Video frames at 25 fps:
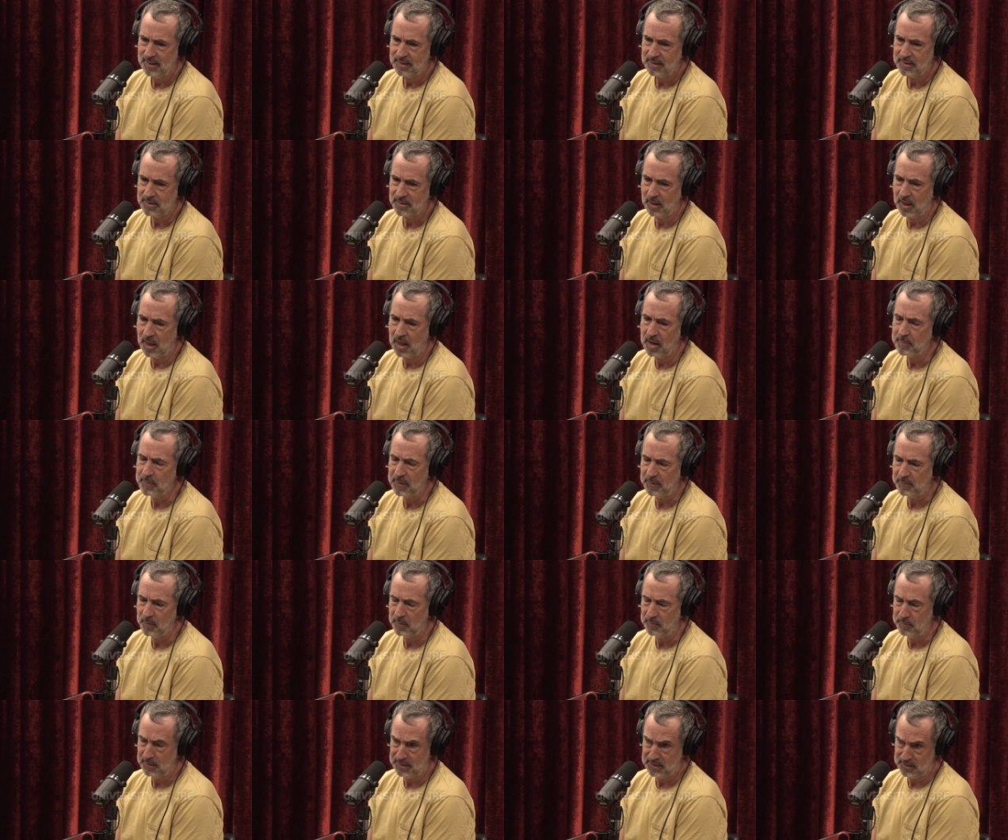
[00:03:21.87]
because a lot of
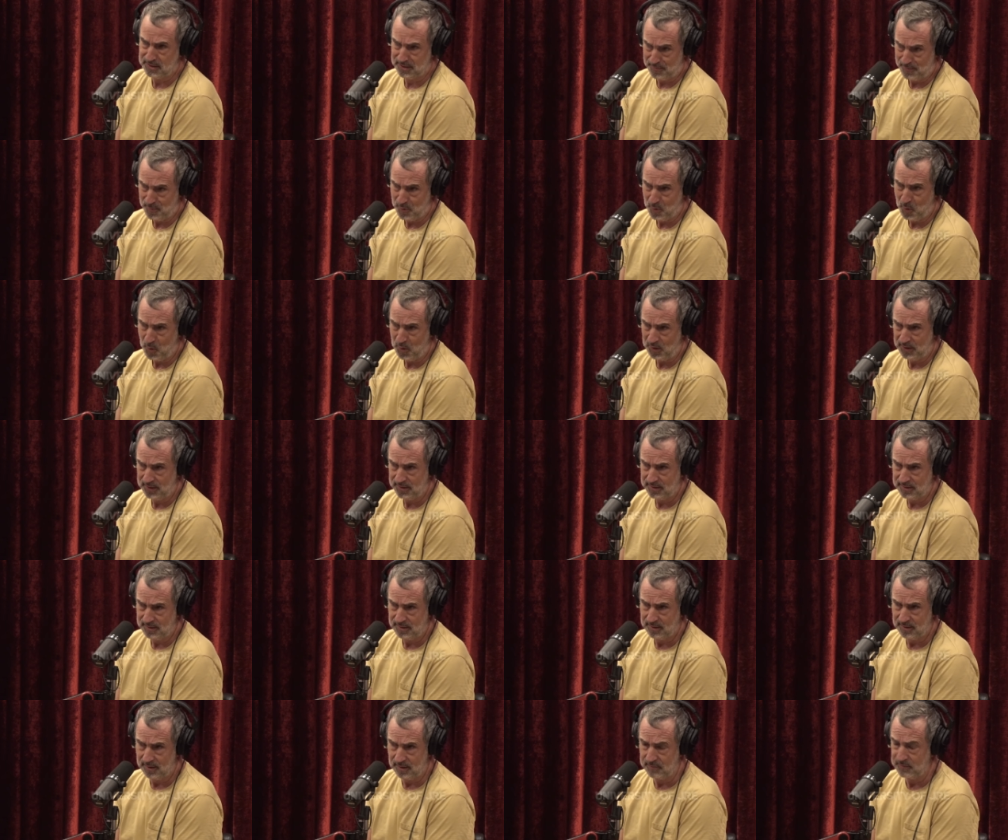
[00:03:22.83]
people miss the
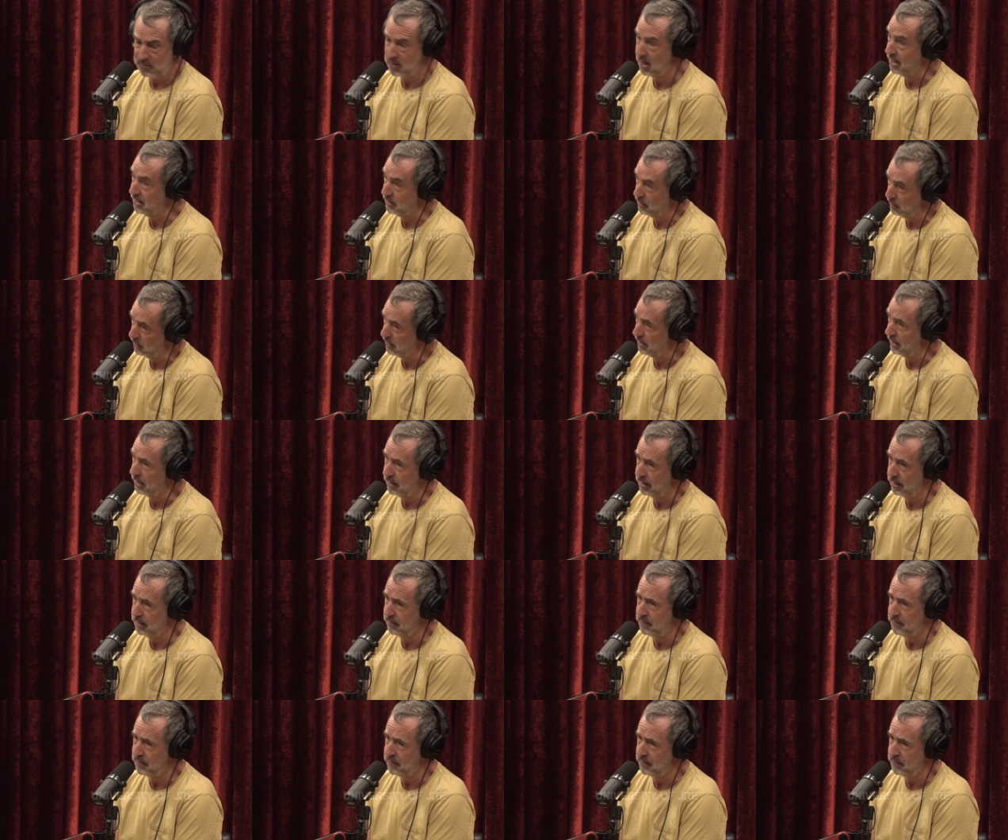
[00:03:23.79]
point of Tiger King.